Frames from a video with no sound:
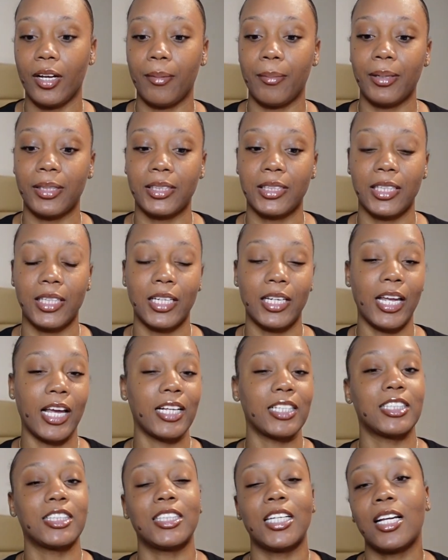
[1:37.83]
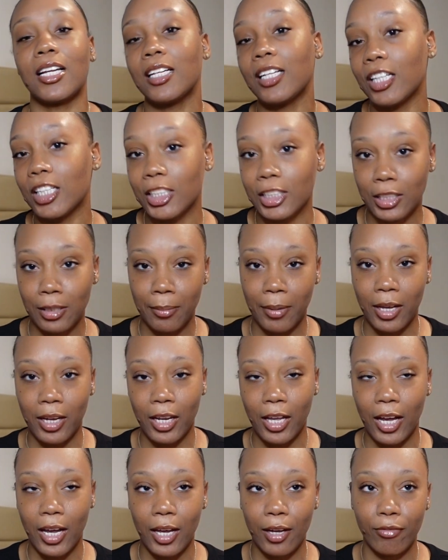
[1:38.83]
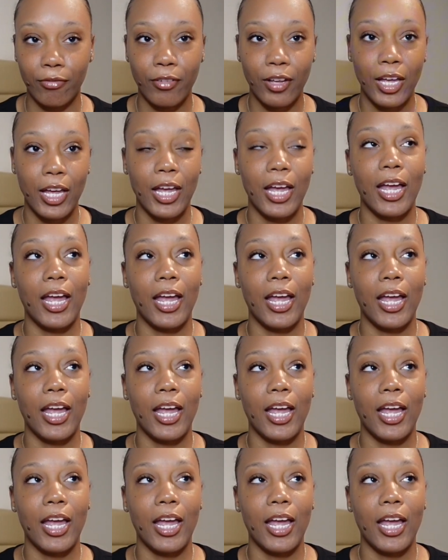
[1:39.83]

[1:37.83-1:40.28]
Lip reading: into the next 10 years of my life,